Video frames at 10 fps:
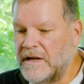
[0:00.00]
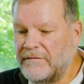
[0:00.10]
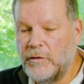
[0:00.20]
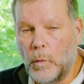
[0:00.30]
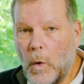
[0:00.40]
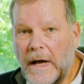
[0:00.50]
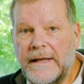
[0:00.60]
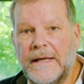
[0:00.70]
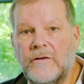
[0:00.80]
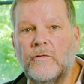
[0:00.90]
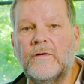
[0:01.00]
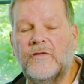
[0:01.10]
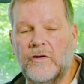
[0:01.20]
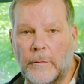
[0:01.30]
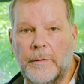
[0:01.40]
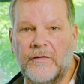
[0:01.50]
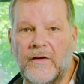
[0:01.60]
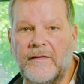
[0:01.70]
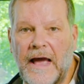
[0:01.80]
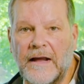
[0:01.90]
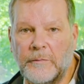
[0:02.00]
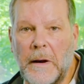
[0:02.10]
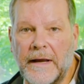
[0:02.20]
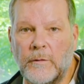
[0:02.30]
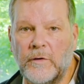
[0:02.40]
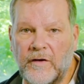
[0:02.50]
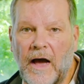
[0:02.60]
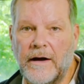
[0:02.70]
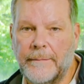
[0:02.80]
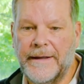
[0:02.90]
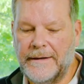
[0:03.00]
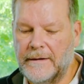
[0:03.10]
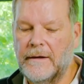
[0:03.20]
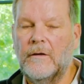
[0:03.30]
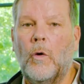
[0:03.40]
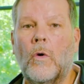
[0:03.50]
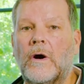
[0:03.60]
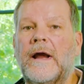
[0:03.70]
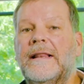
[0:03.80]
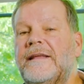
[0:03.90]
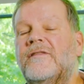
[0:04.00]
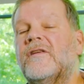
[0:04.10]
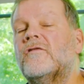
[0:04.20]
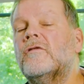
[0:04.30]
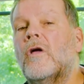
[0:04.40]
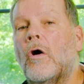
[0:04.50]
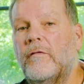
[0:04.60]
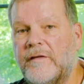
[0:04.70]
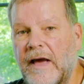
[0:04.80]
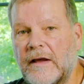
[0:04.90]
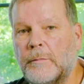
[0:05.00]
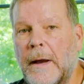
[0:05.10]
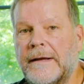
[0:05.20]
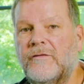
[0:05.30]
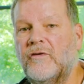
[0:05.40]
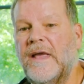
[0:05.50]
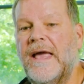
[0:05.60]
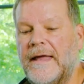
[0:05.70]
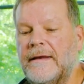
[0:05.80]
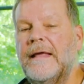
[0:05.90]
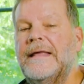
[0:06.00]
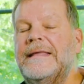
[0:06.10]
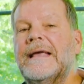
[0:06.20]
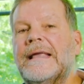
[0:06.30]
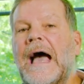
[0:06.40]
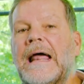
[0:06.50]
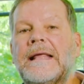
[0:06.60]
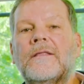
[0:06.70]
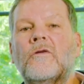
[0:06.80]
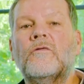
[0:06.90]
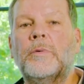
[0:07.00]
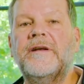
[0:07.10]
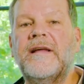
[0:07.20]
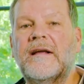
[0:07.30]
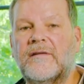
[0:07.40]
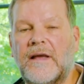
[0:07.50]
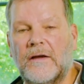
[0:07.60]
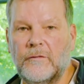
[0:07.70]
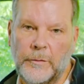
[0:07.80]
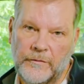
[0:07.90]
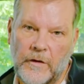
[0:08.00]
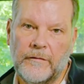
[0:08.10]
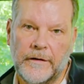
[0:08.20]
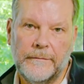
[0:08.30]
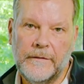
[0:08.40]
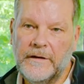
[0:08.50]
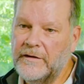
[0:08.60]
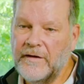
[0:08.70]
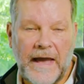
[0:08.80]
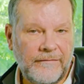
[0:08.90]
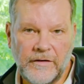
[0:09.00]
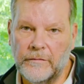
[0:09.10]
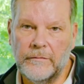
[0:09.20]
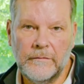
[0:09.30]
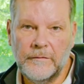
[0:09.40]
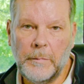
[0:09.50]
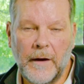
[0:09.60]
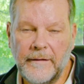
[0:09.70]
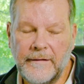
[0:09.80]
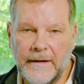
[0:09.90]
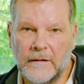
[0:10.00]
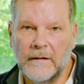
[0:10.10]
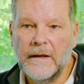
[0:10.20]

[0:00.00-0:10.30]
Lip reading: if you want to get to a 0% tax bracket in retirement, or at least as low of a tax bracket as you can, you got to get those pre-tax accounts moved over. You just have to. Part of the deal.